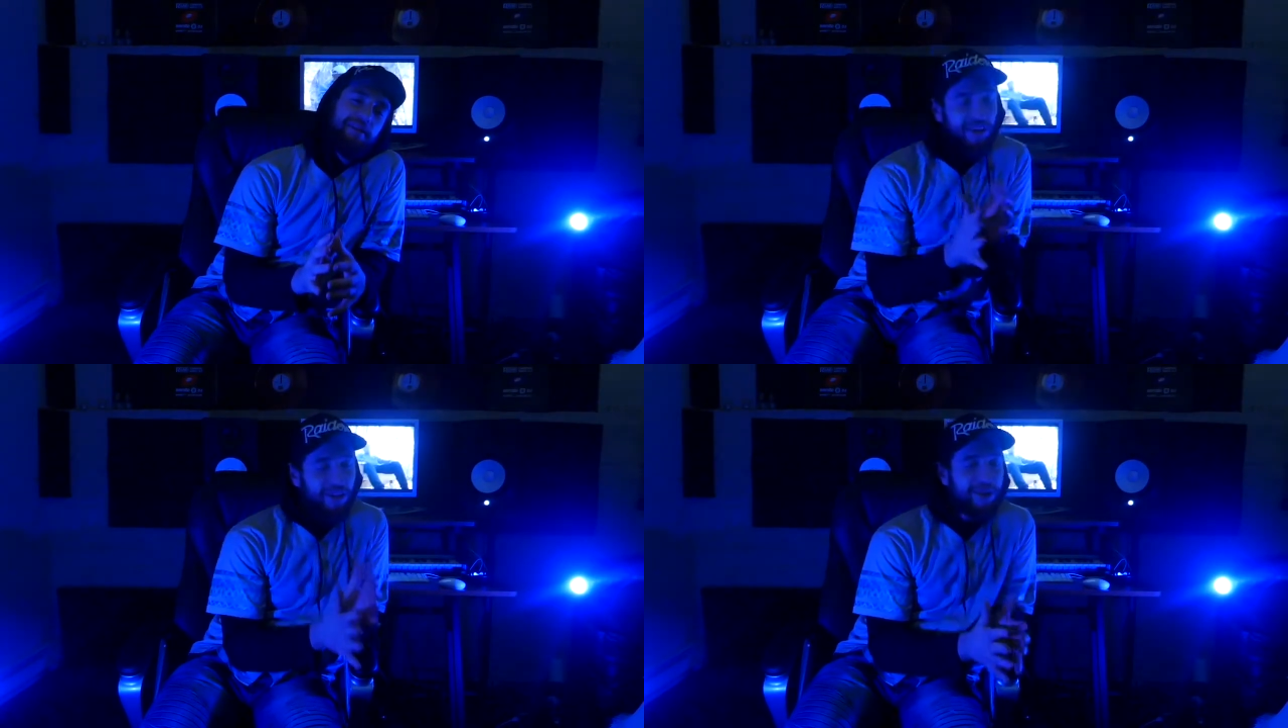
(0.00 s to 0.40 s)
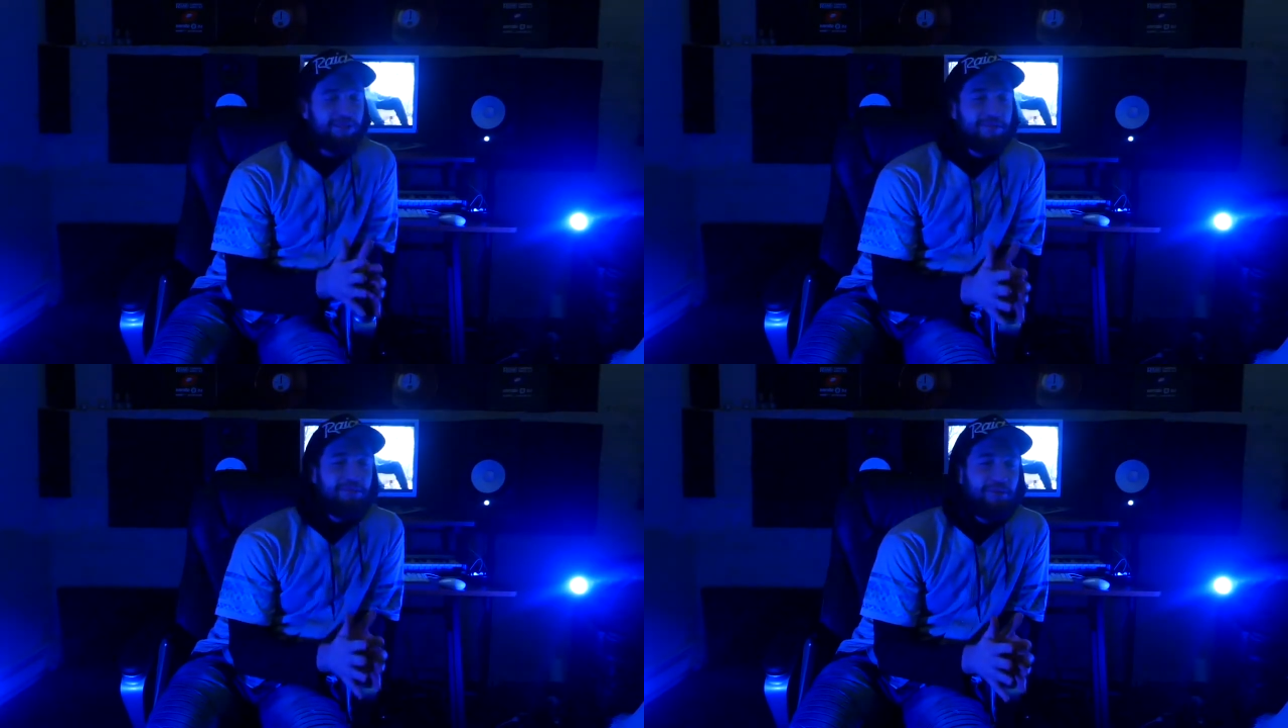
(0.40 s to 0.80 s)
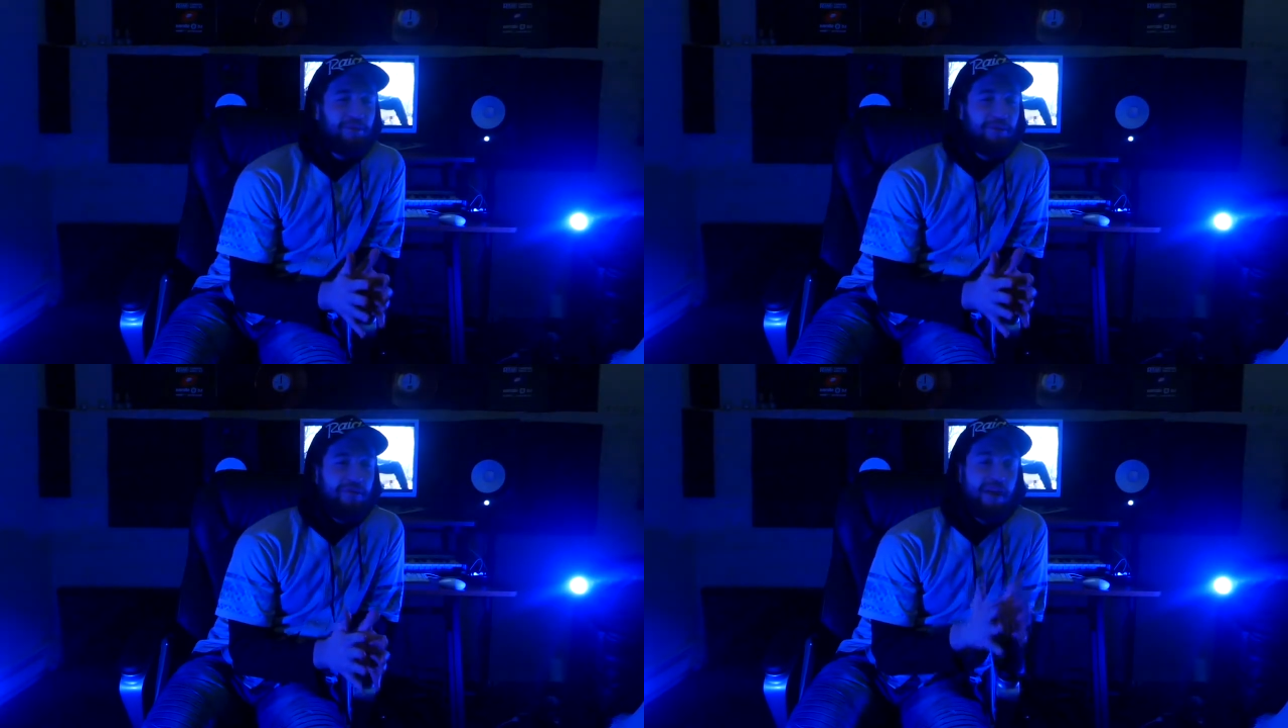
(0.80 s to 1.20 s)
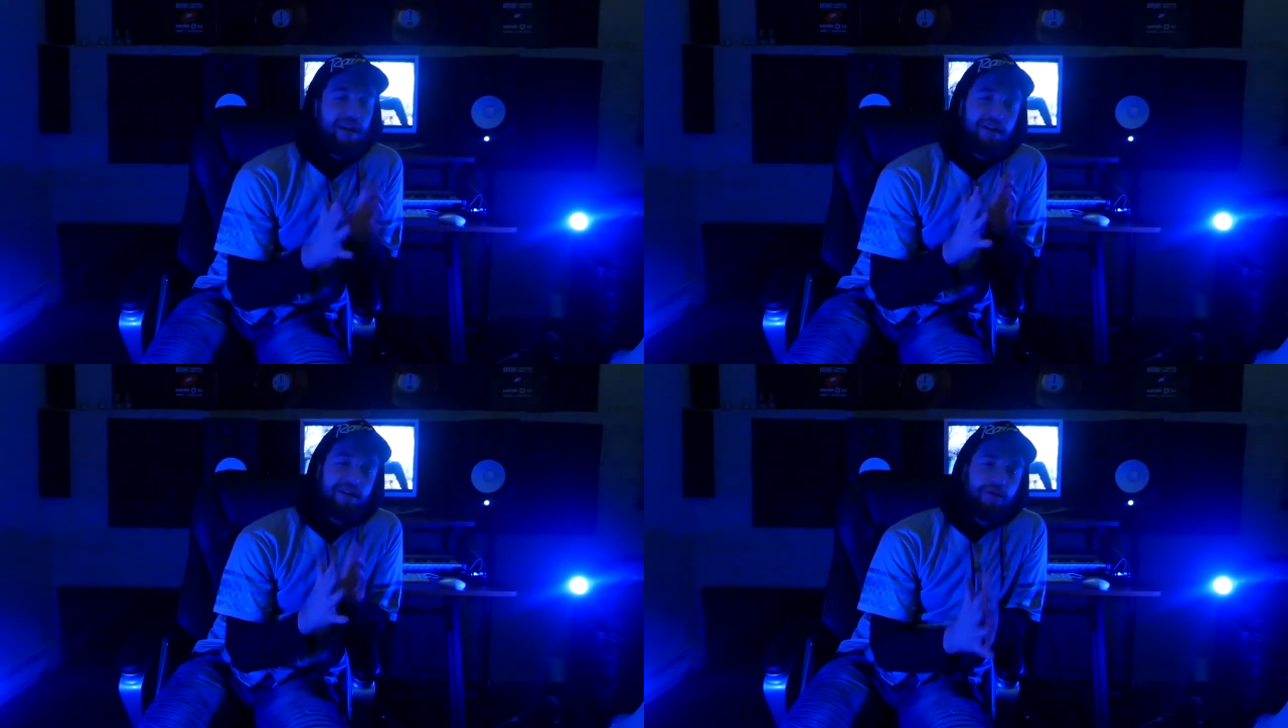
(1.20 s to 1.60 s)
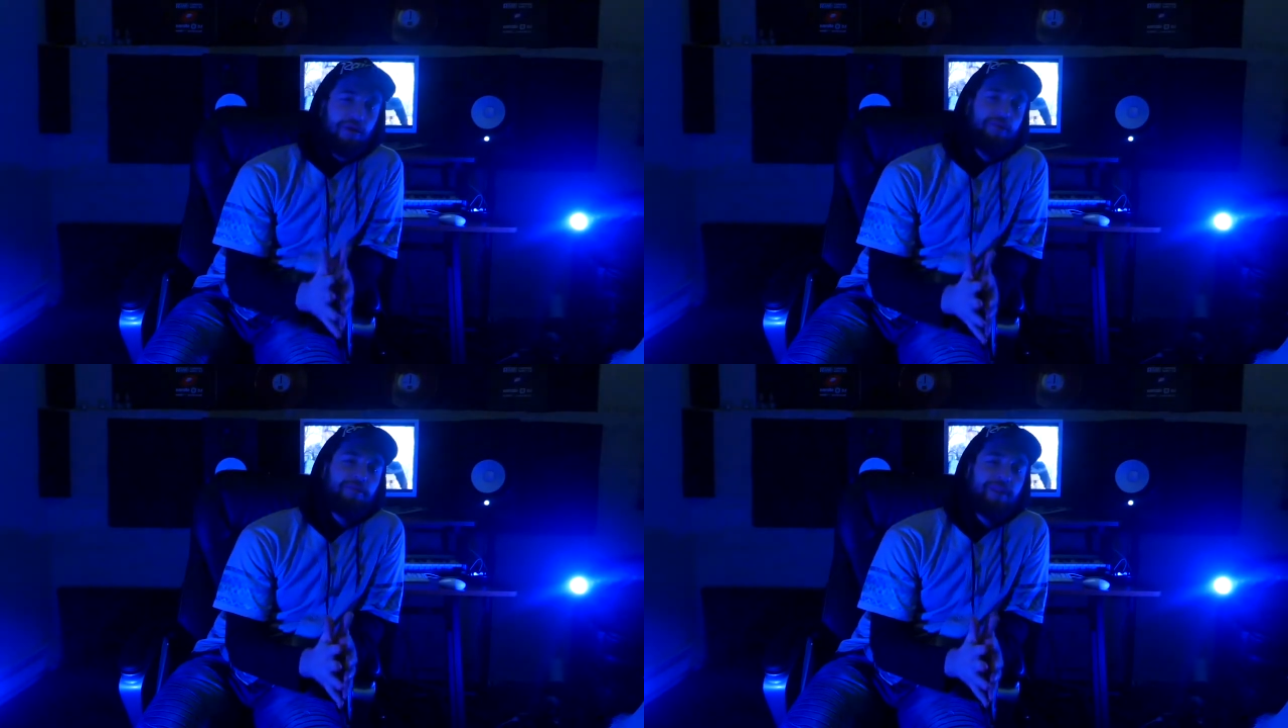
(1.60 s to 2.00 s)
I like people that can
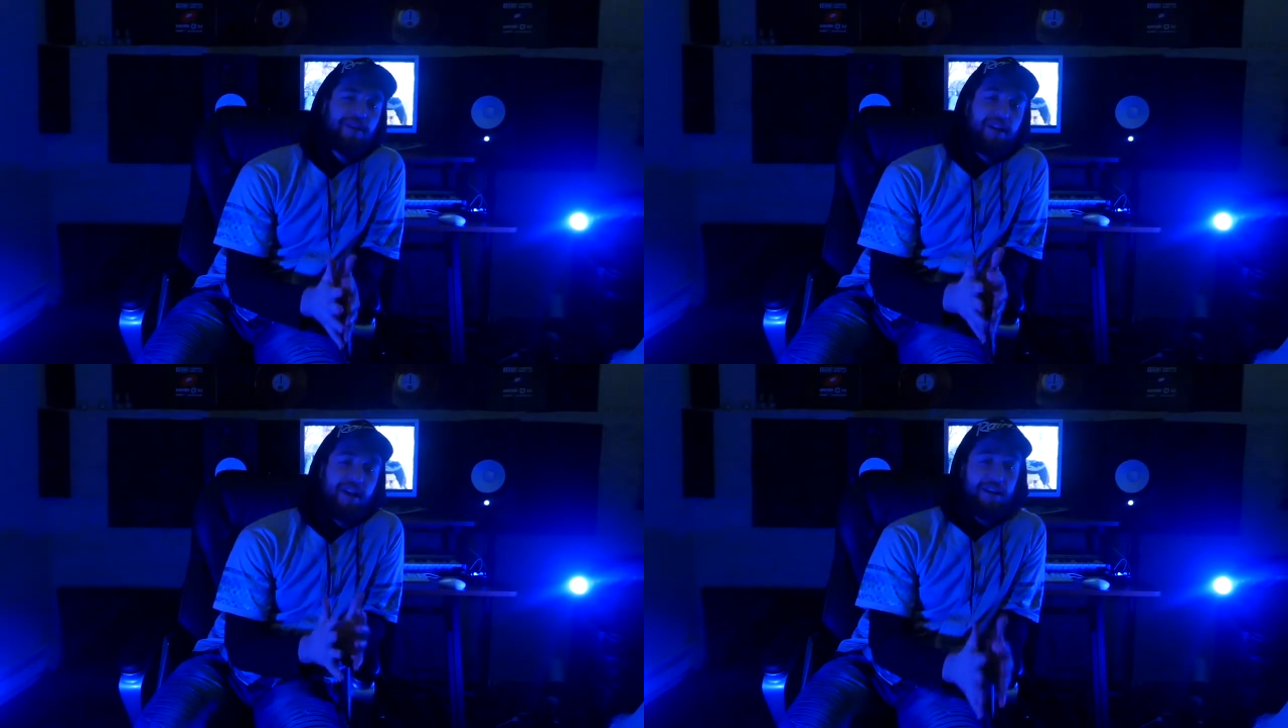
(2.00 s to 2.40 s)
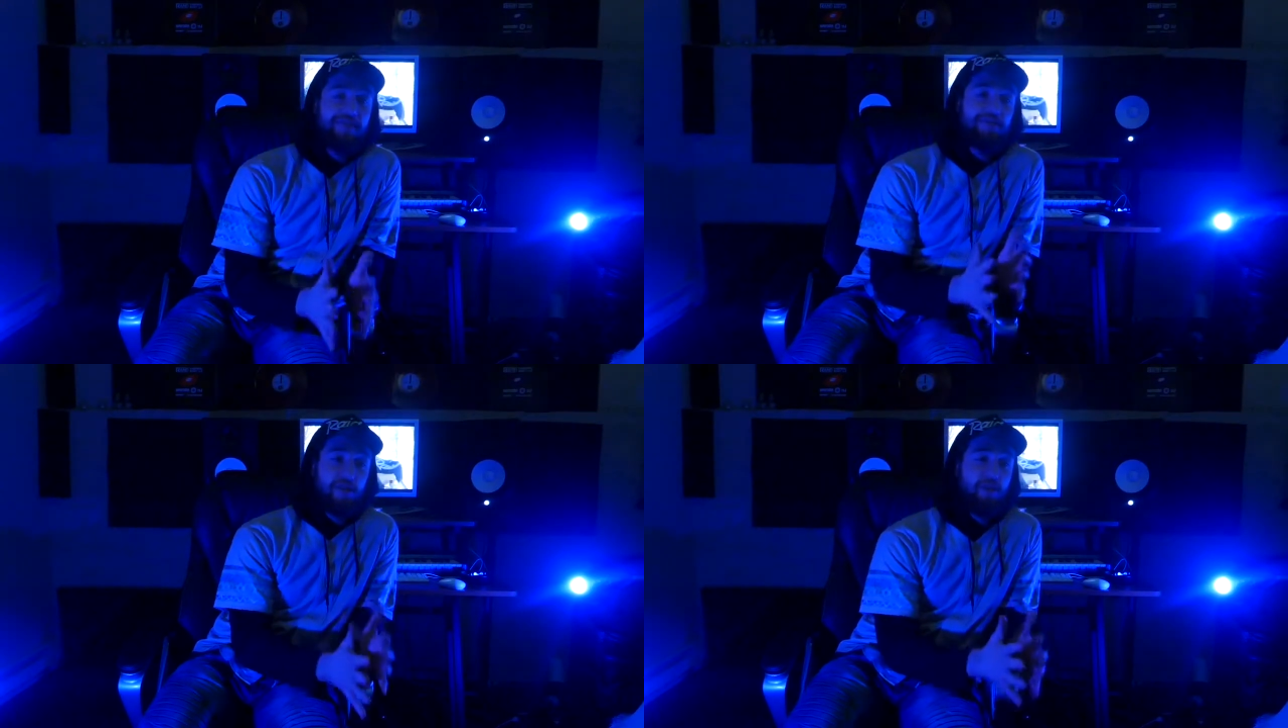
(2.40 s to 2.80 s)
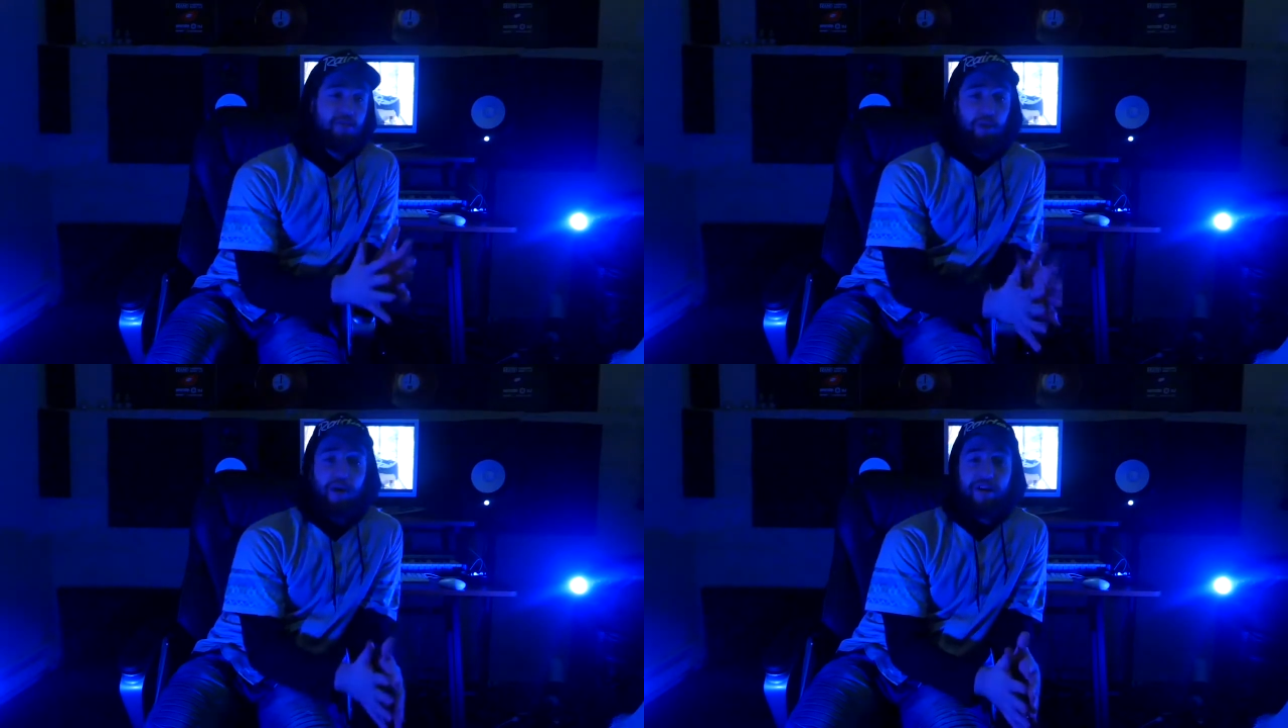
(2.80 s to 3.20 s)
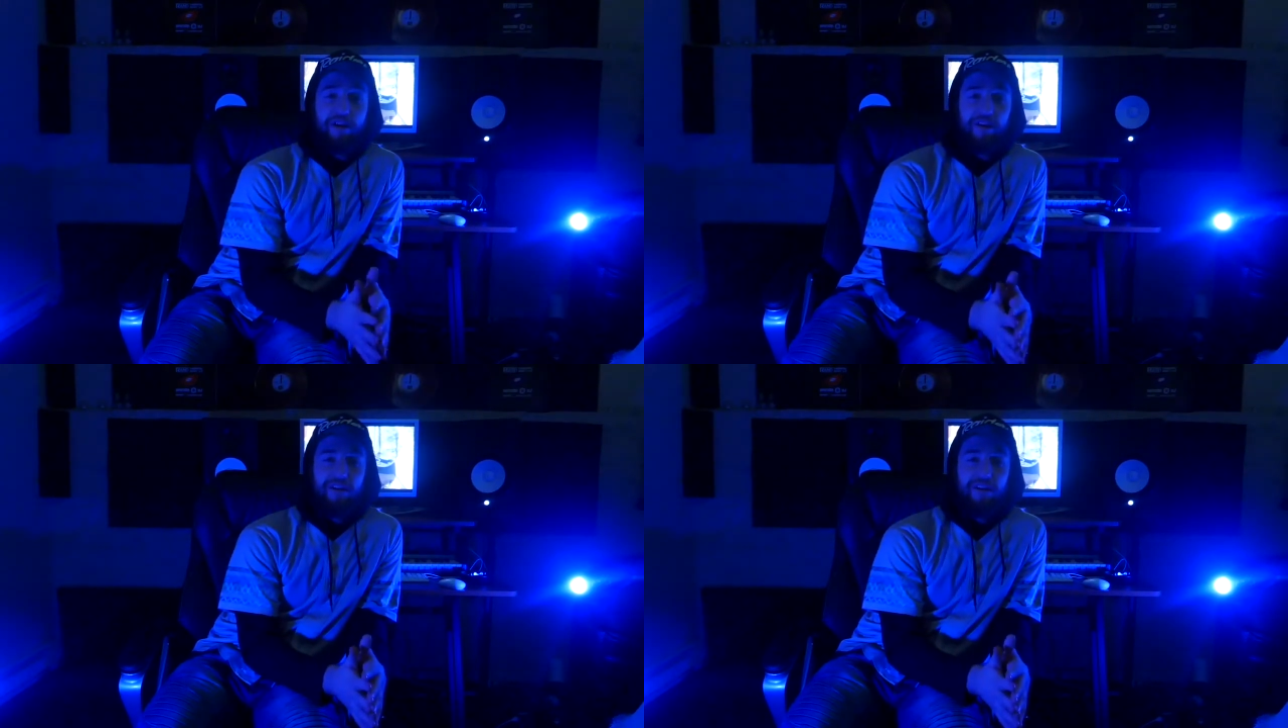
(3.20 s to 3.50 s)
incorporate it in a dope way.